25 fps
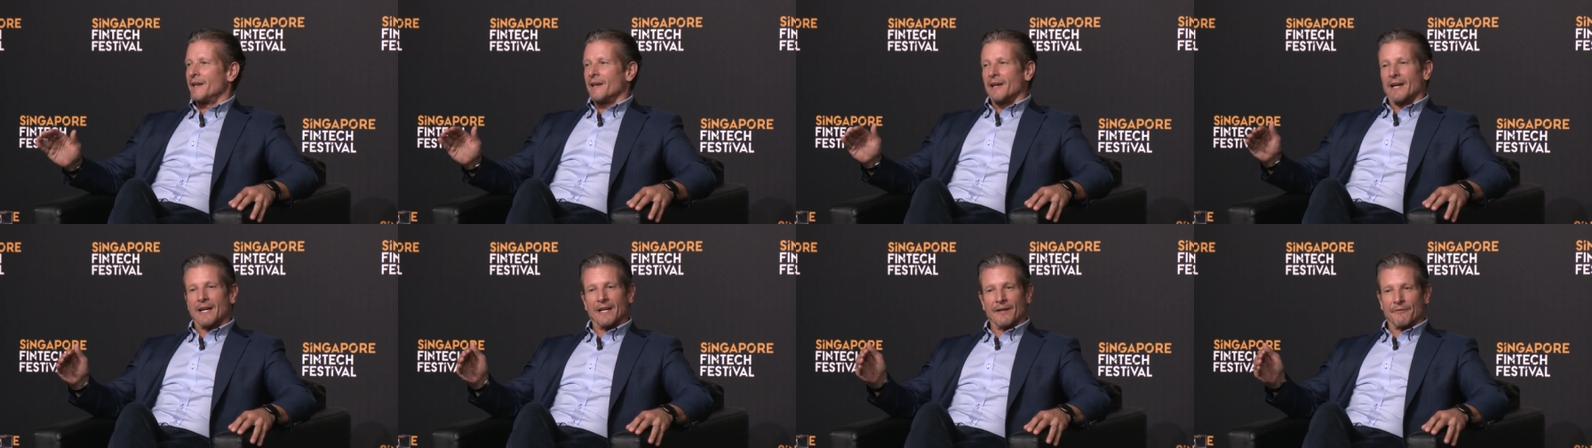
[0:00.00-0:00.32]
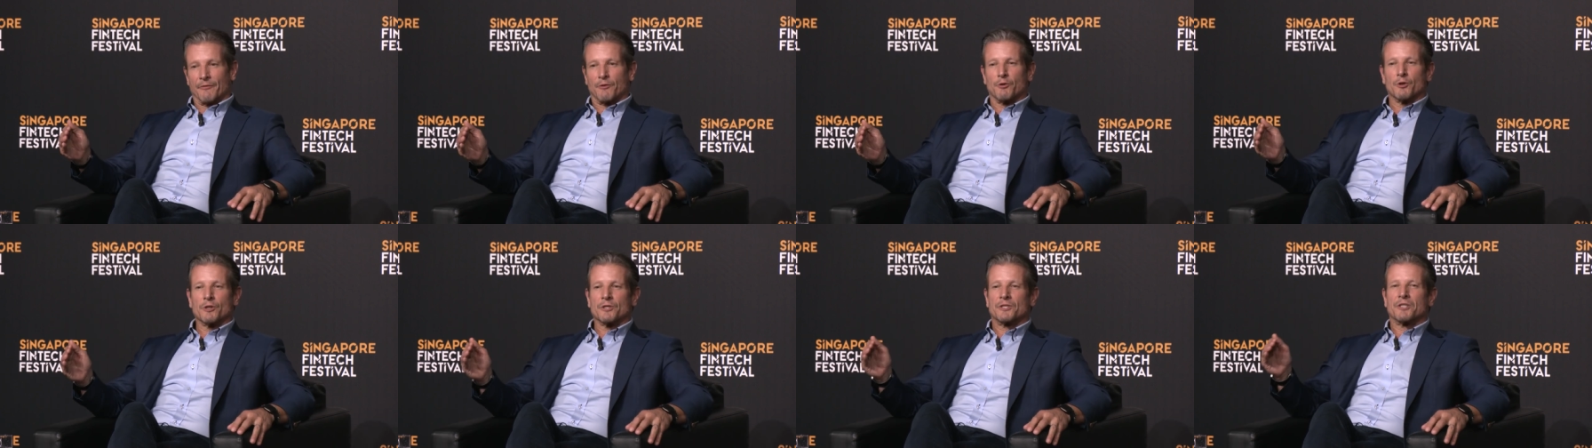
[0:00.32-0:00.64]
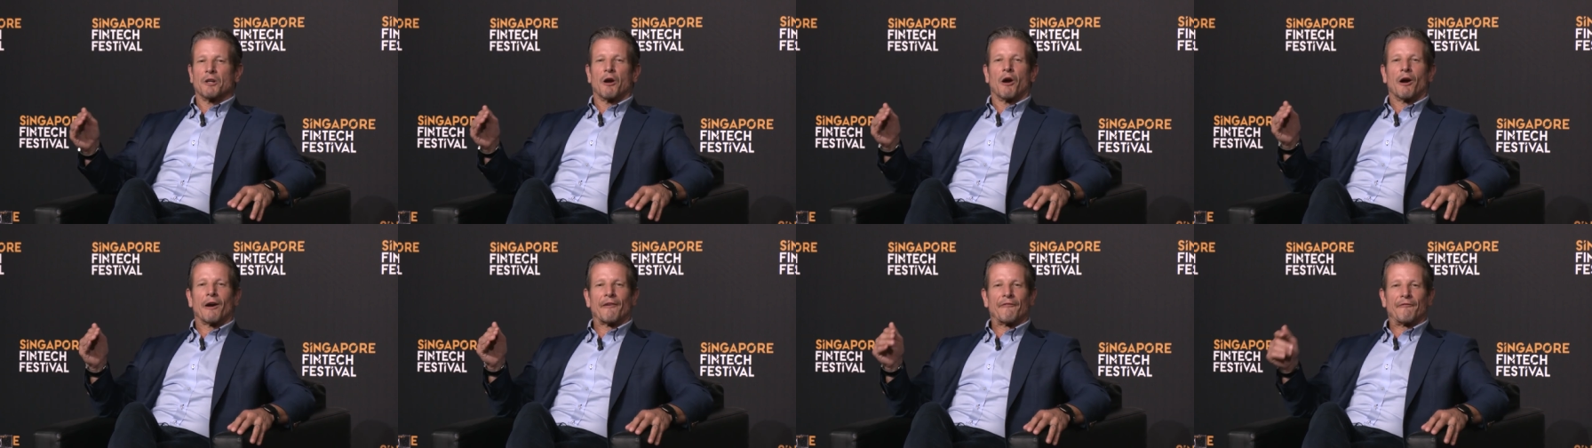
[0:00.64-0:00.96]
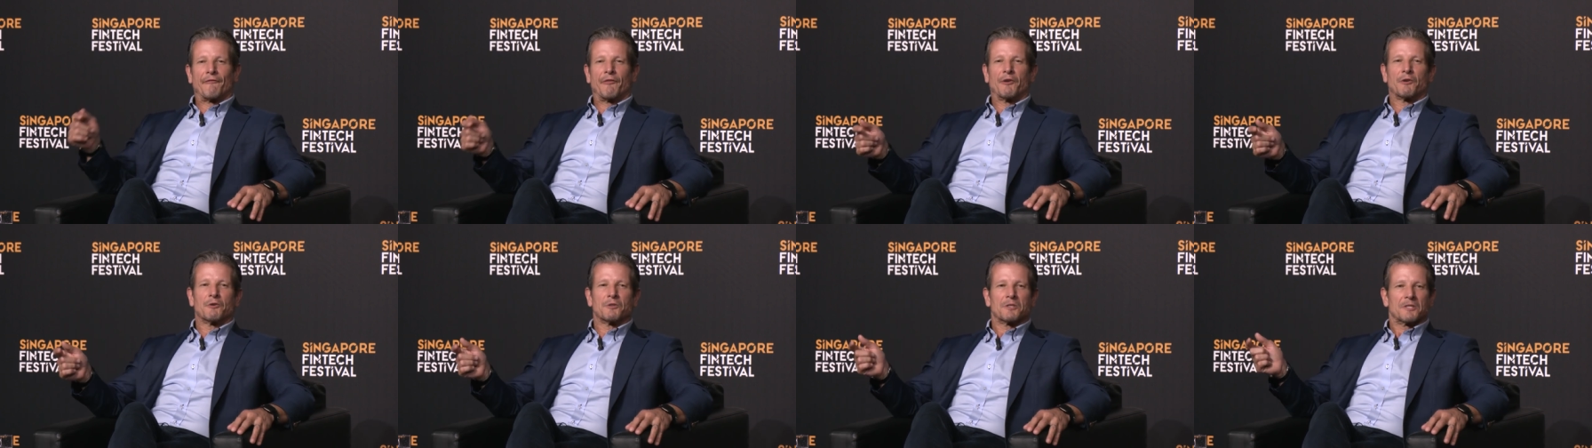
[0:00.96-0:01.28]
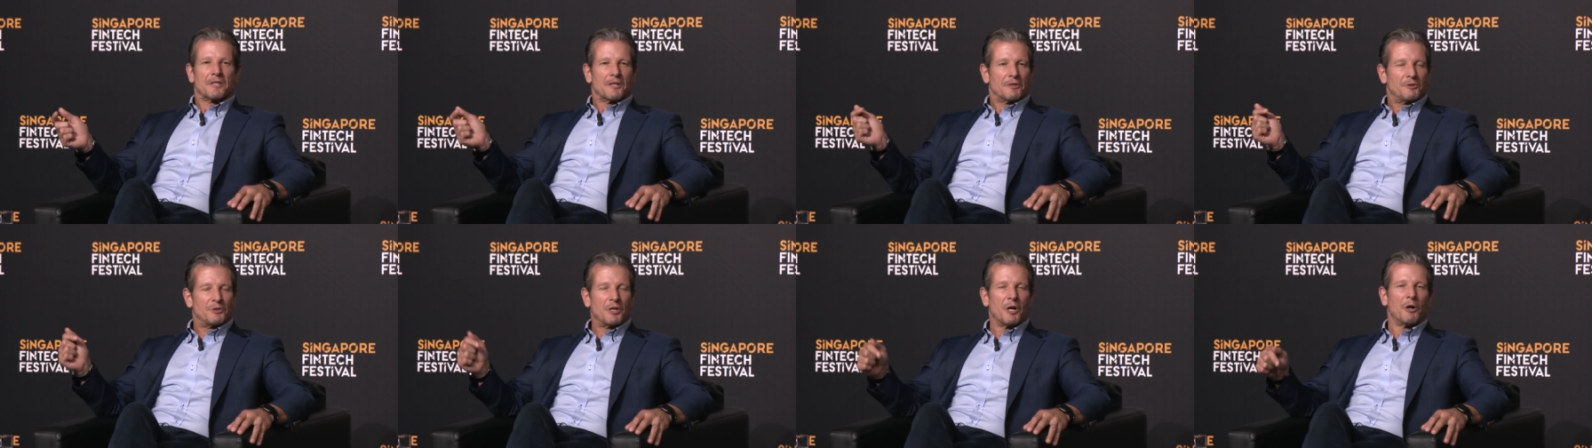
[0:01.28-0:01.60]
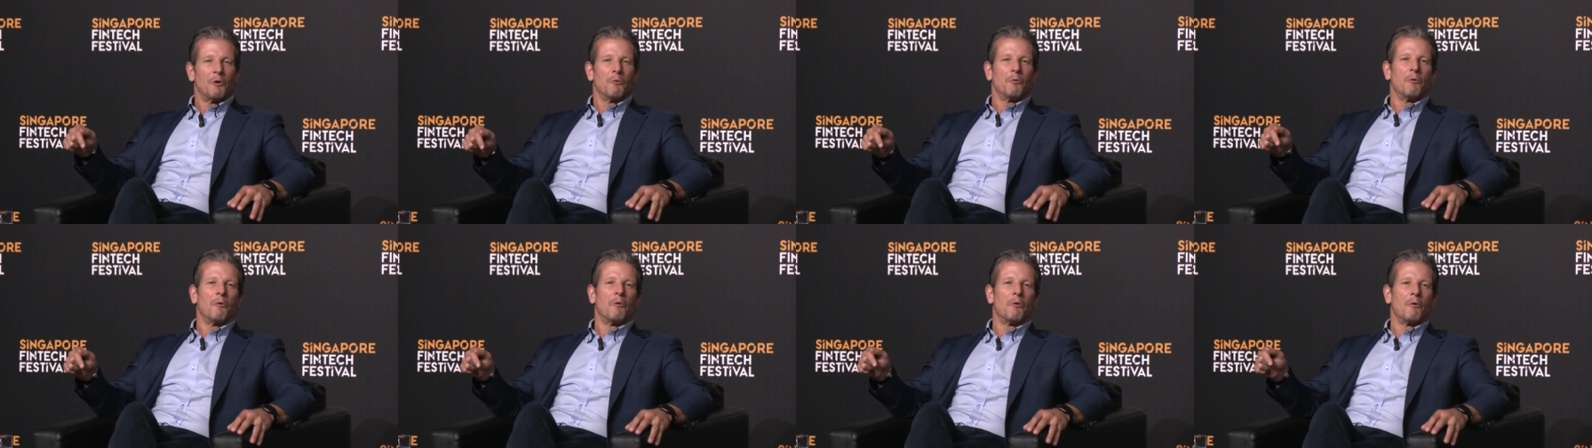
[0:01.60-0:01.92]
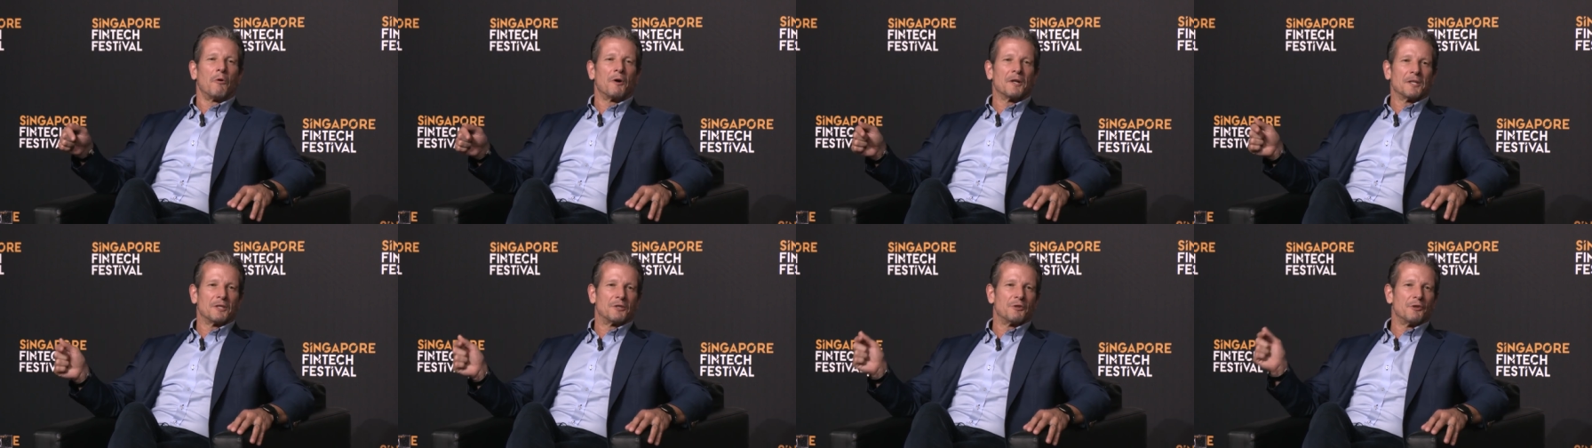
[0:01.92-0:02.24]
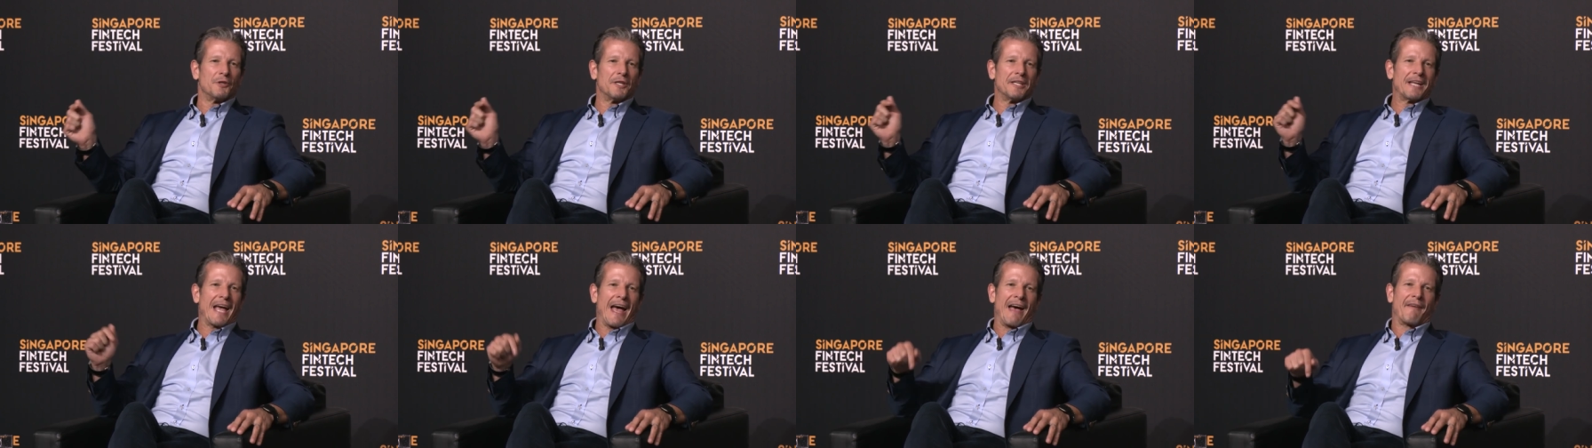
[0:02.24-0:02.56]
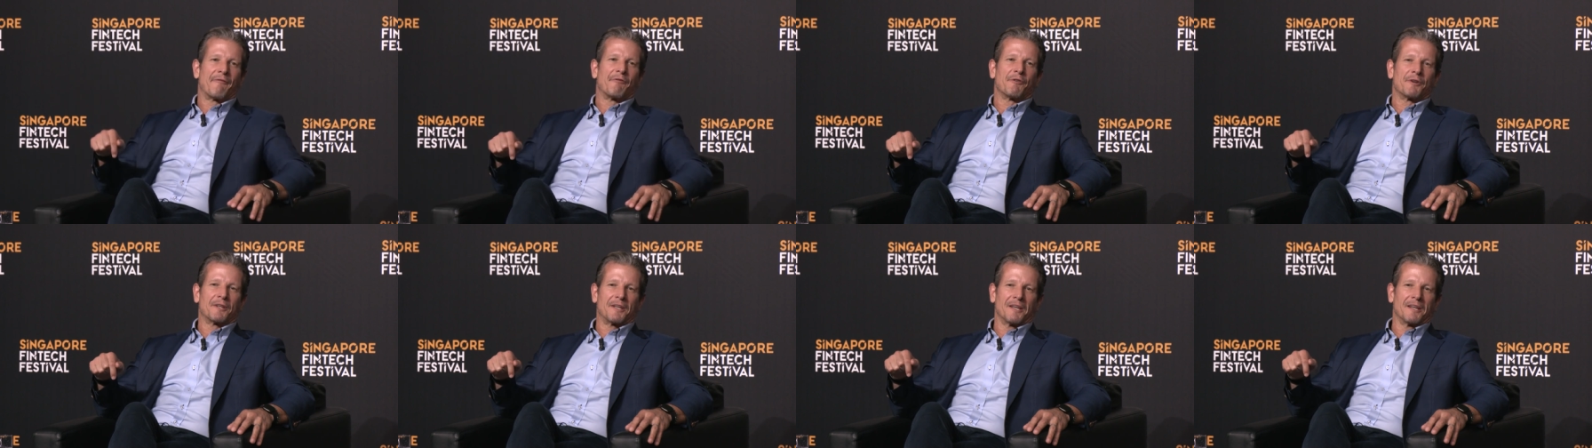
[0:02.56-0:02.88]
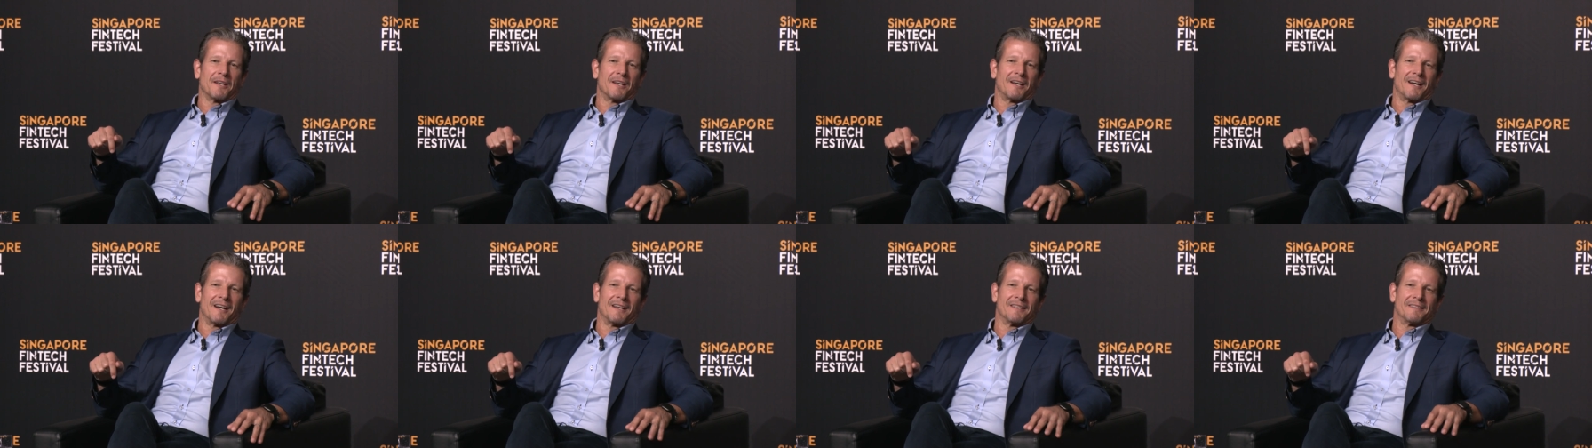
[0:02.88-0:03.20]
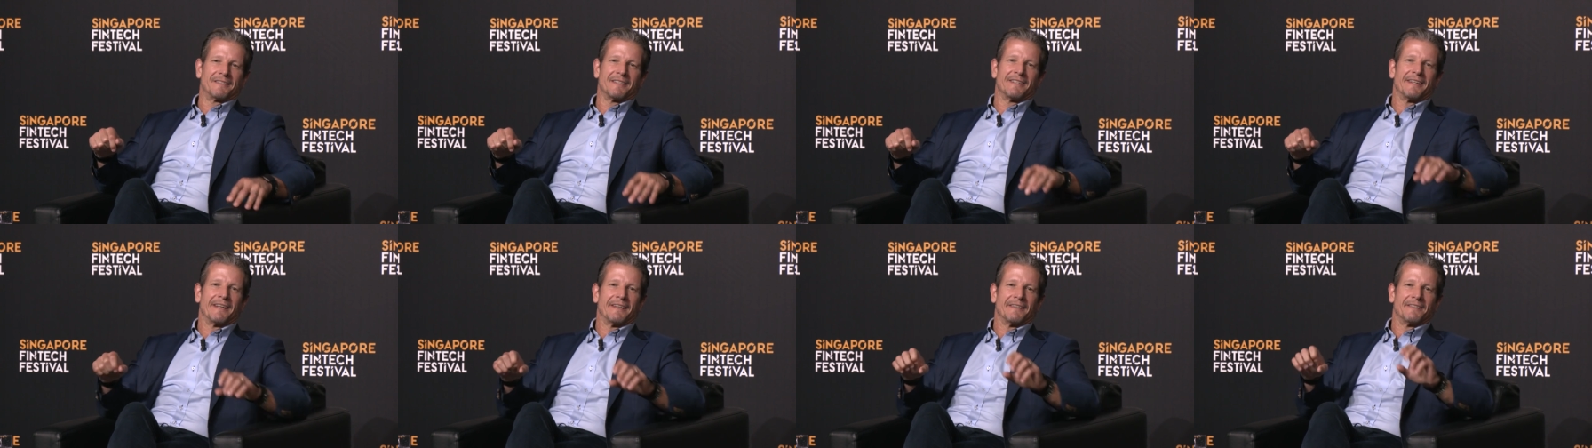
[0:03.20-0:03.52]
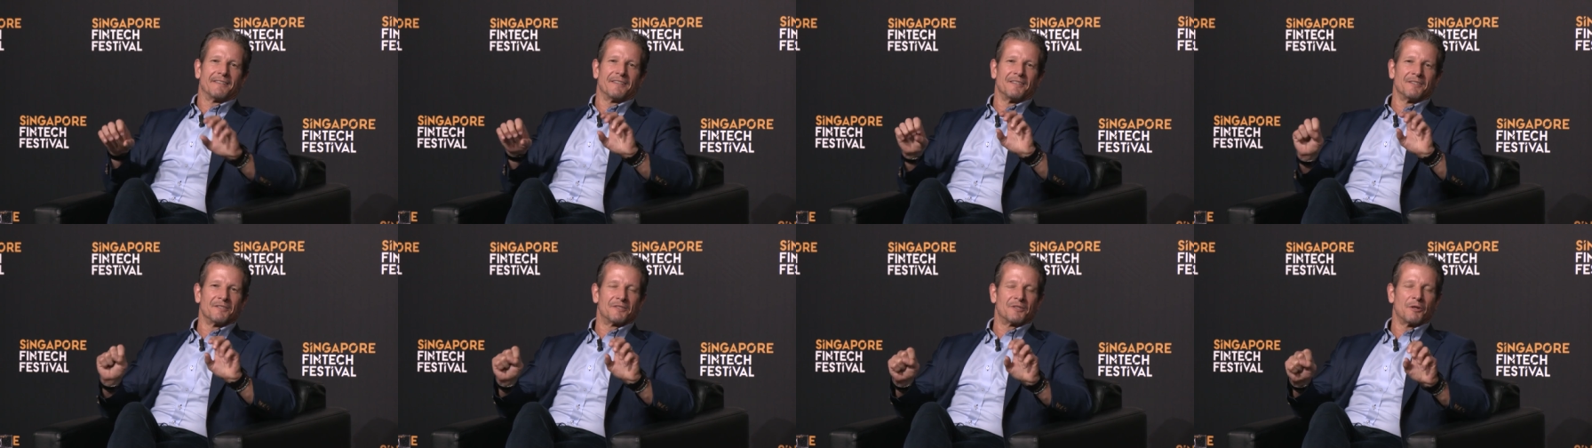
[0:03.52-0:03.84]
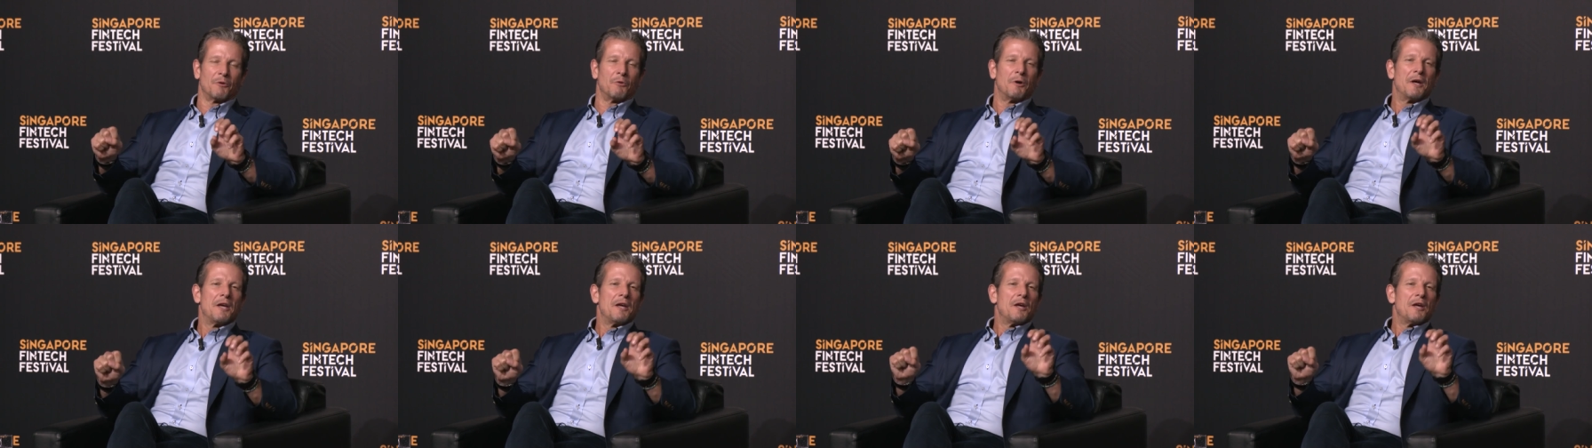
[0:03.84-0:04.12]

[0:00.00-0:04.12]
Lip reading: And of course, our first toe onto the African continent. And so